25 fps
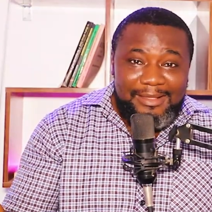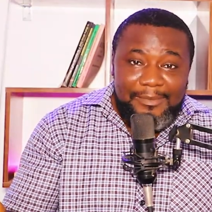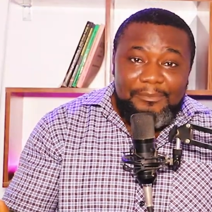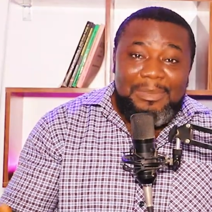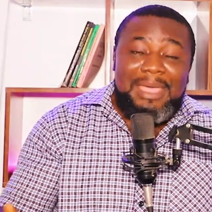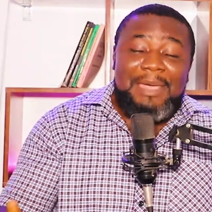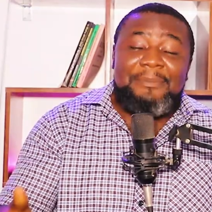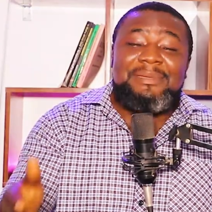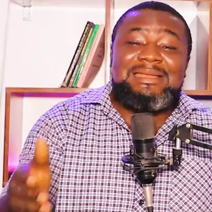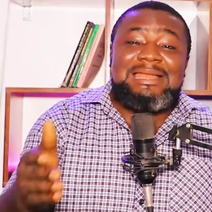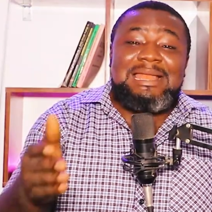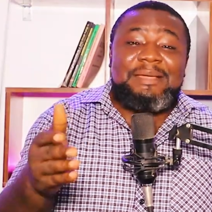
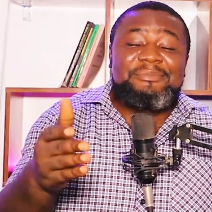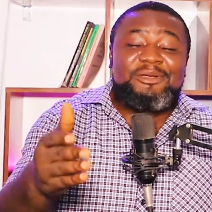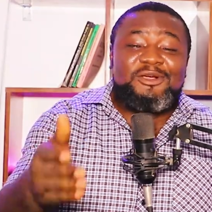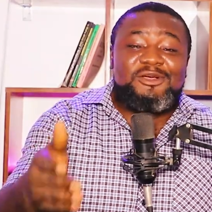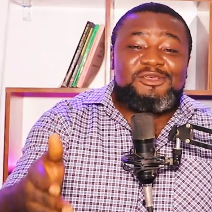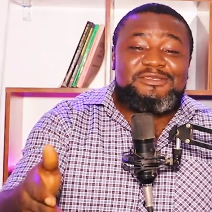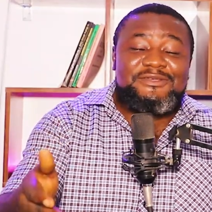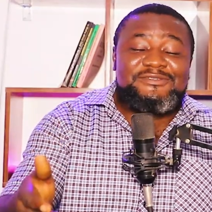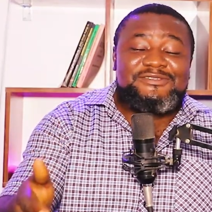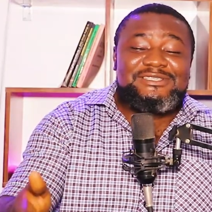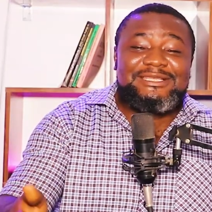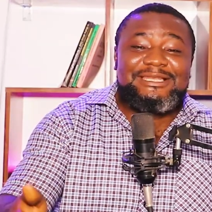Maybe now
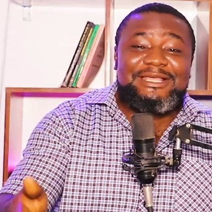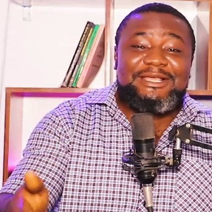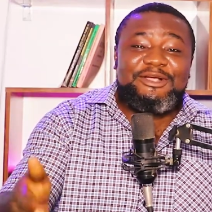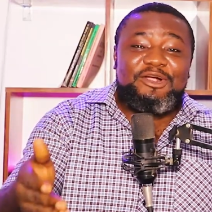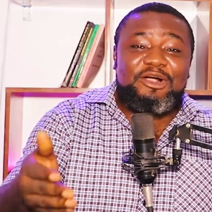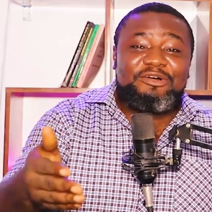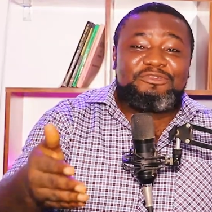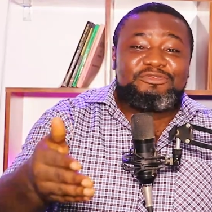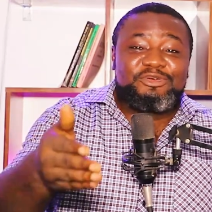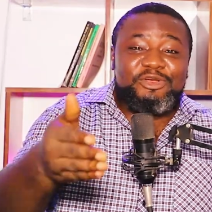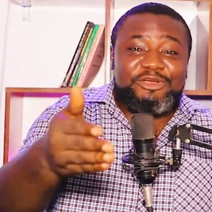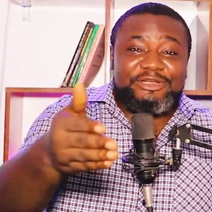because of say the
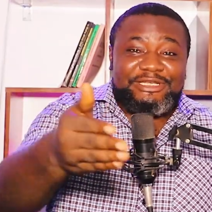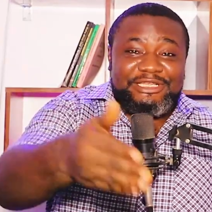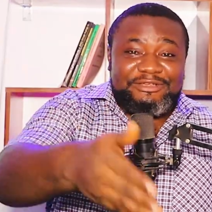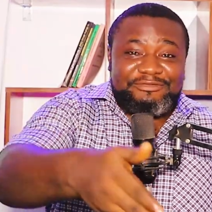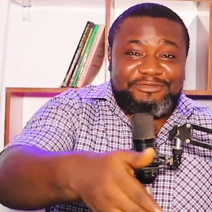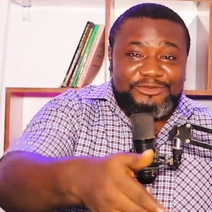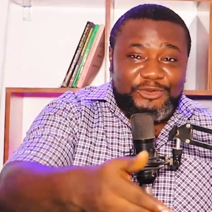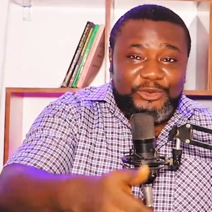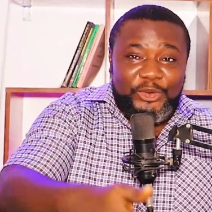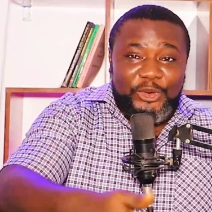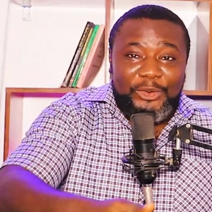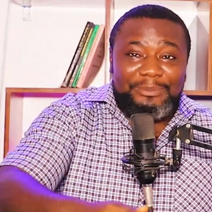governor, they
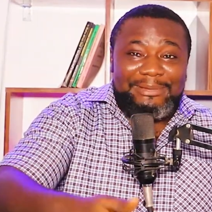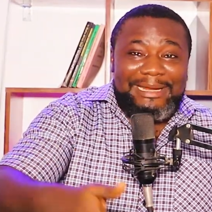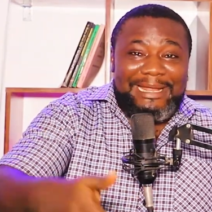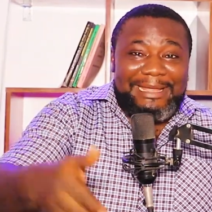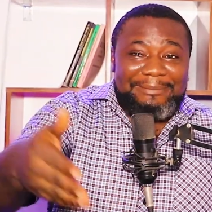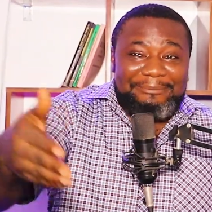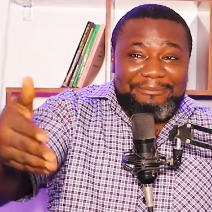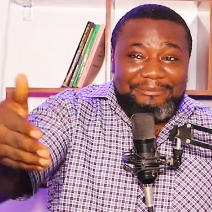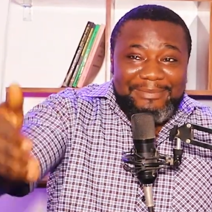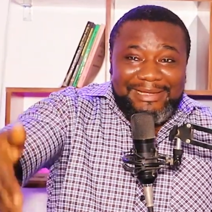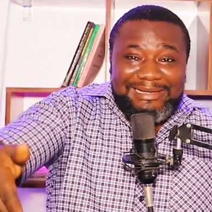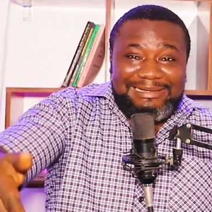even come, now
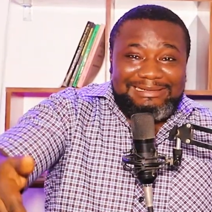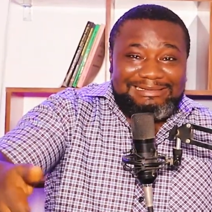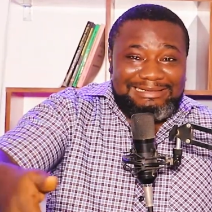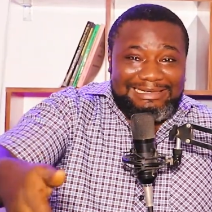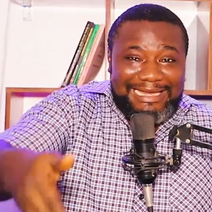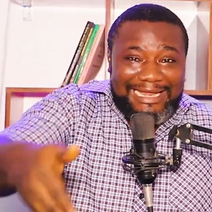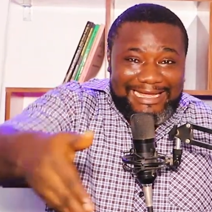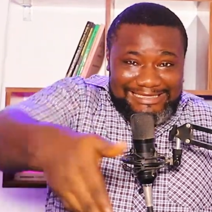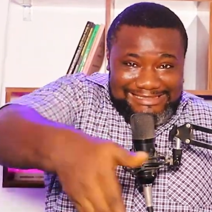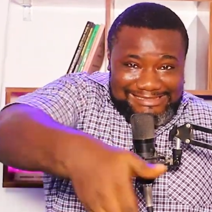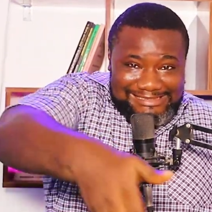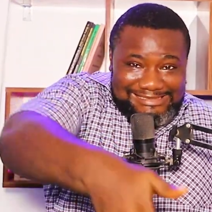he make
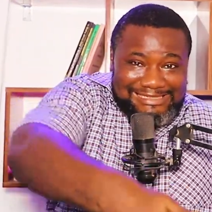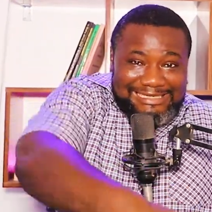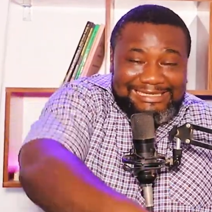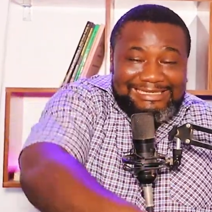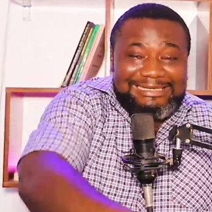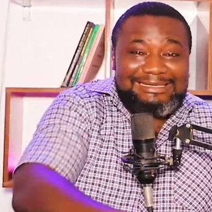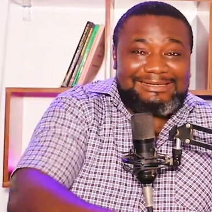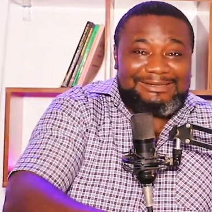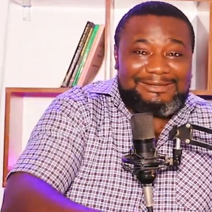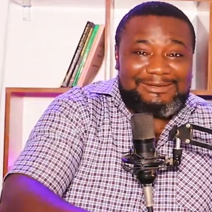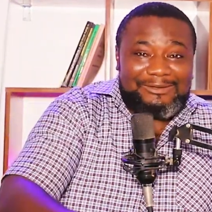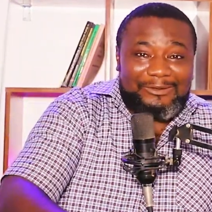light
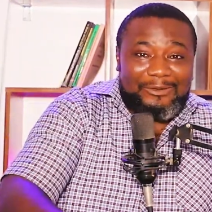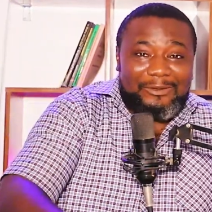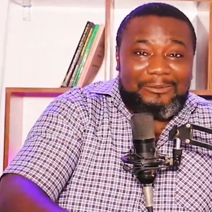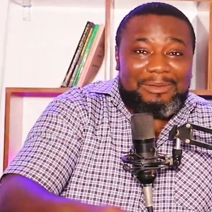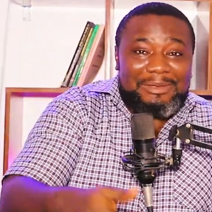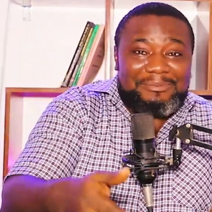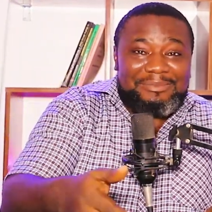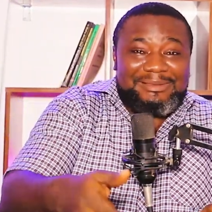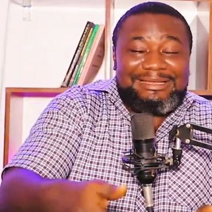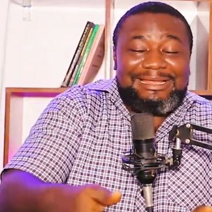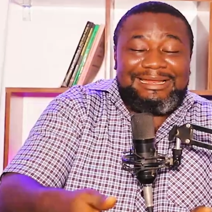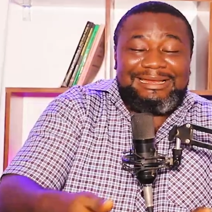day. Or
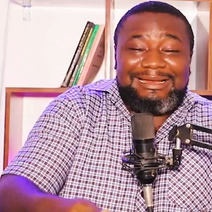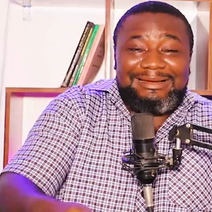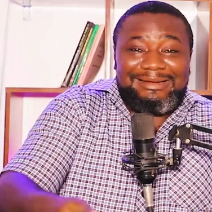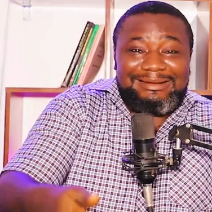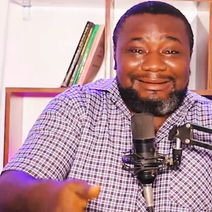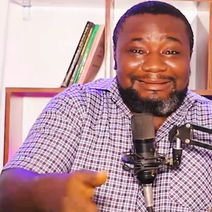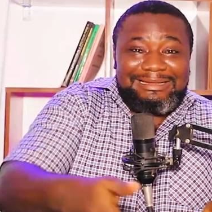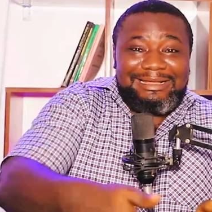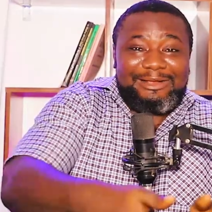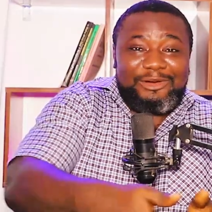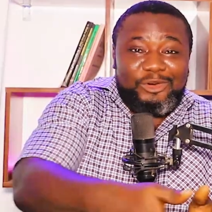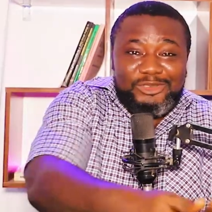maybe
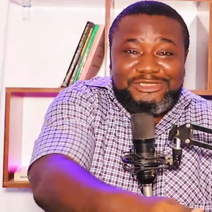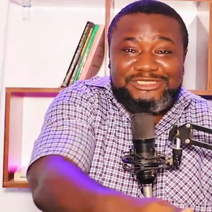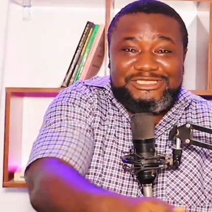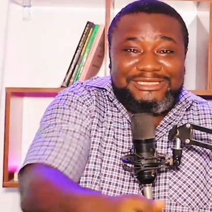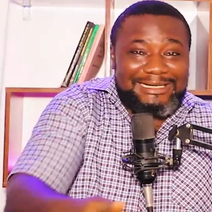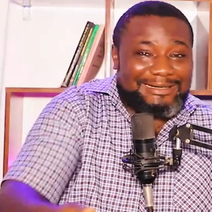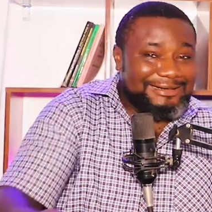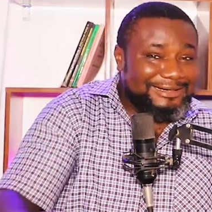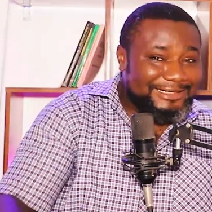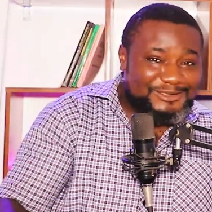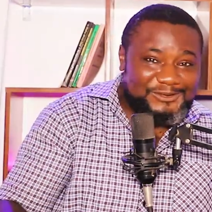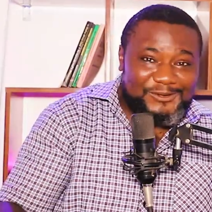they run
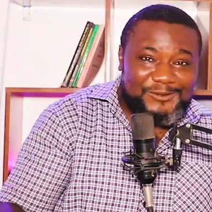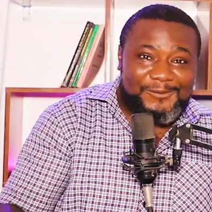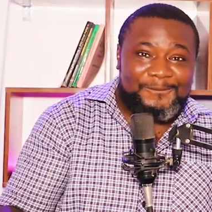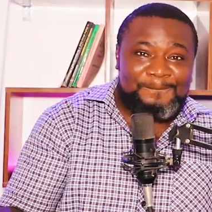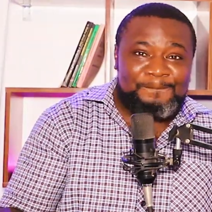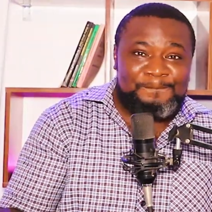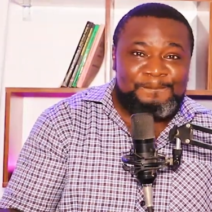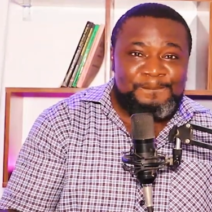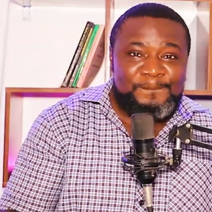generator.